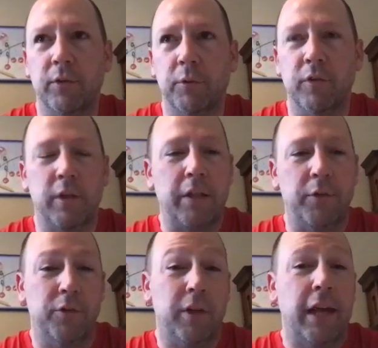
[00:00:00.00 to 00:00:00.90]
There was
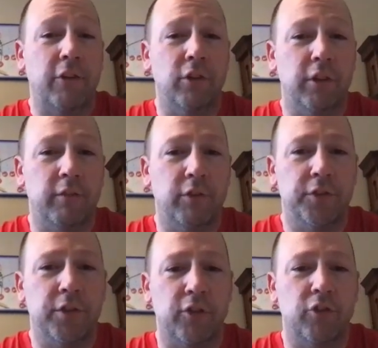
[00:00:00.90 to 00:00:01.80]
a national level
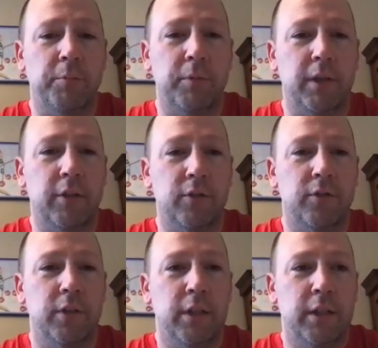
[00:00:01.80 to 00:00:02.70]
discussion
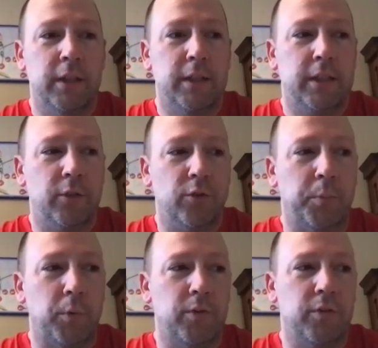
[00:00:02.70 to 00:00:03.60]
because, you know,
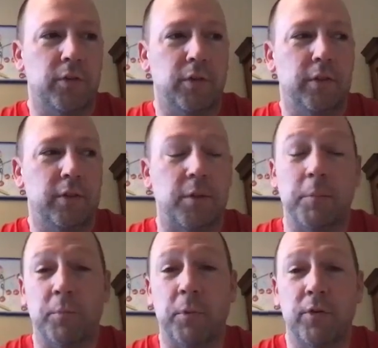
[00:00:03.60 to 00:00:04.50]

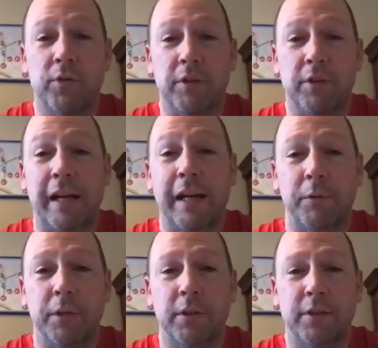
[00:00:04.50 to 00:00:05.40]
summer sports in
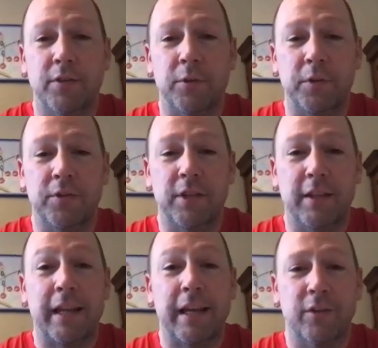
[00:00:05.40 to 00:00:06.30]
Iowa, it's the only state
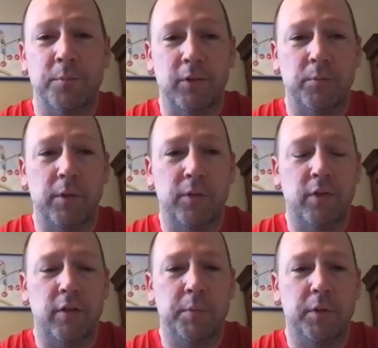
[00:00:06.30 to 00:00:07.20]
that has baseball and
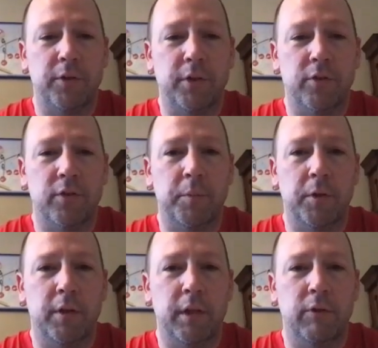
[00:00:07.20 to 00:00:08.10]
softball during the
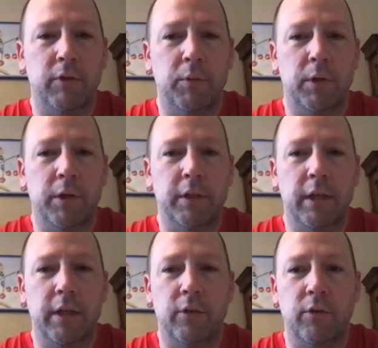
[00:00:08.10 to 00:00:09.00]
summer, and they really wanted to
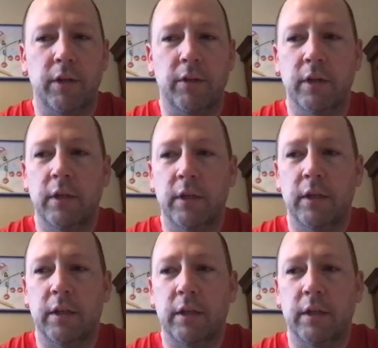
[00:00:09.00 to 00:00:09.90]
kind of create
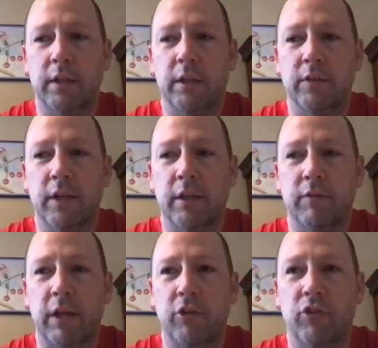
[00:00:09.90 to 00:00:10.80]
and take
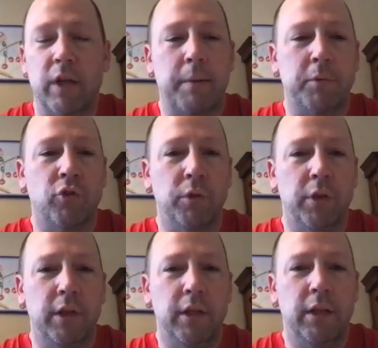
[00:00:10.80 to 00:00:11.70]
advantage of an
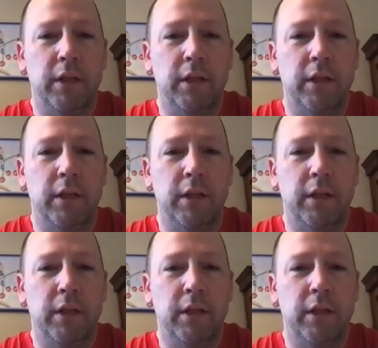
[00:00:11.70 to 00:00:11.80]
opportunity